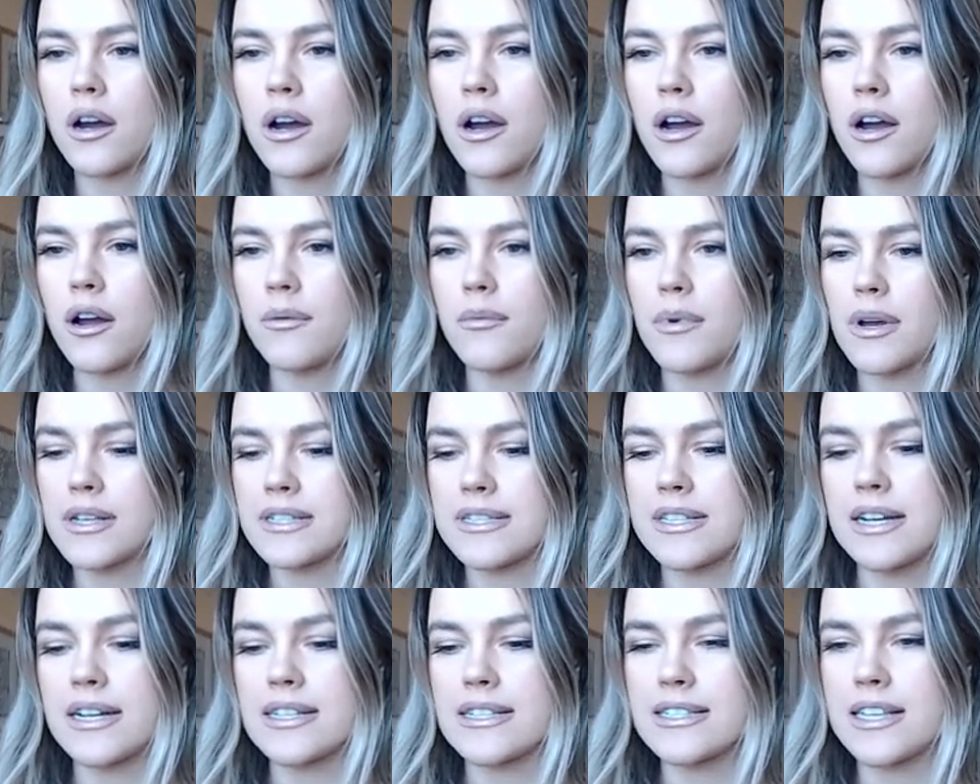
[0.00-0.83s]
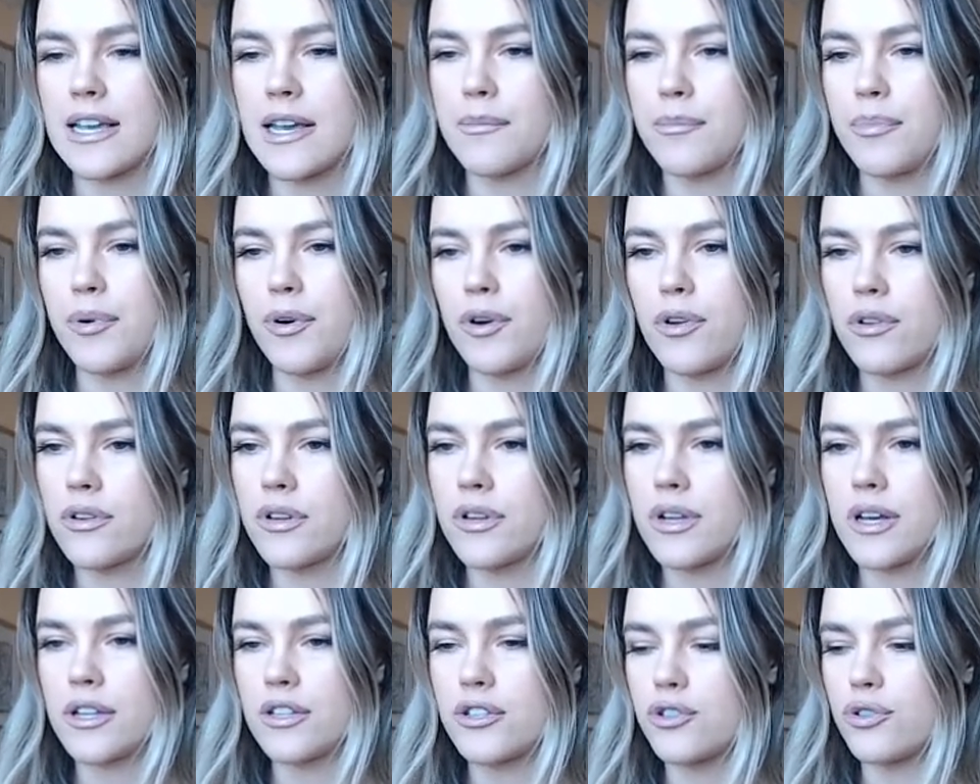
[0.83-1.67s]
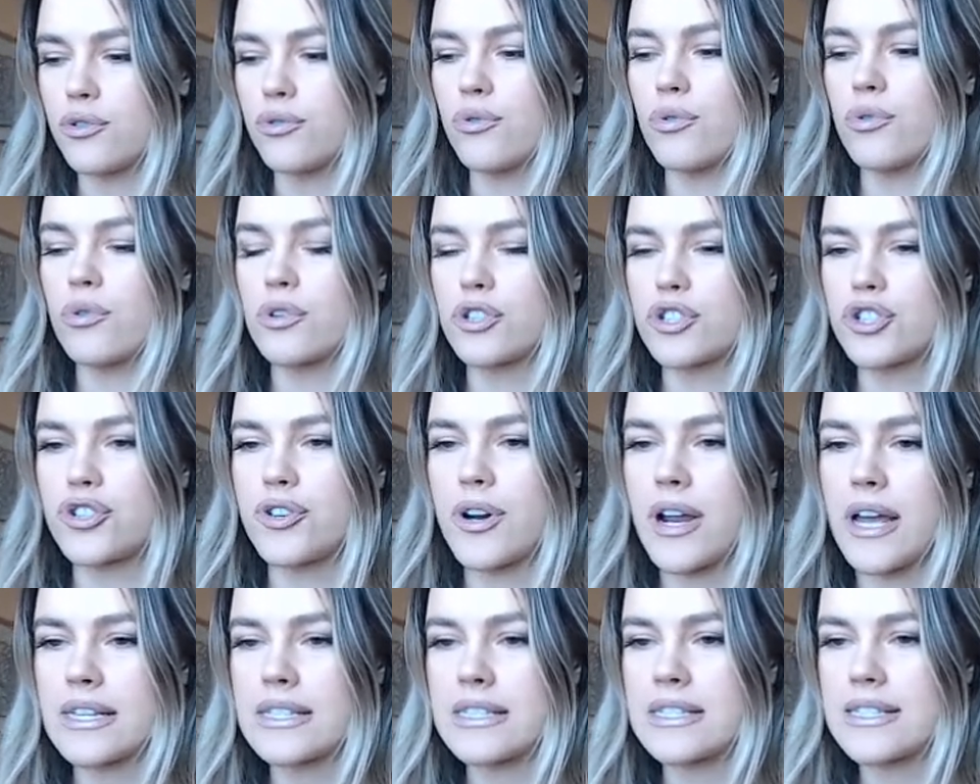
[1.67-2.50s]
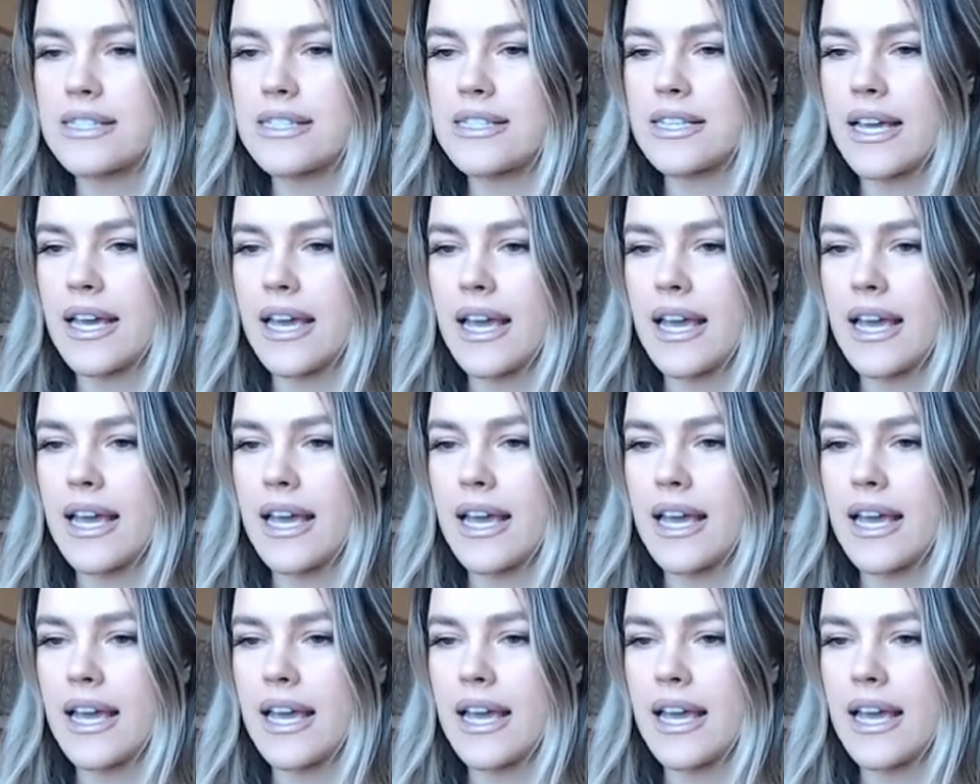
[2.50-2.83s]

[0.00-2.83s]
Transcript: as an example to Google Trends,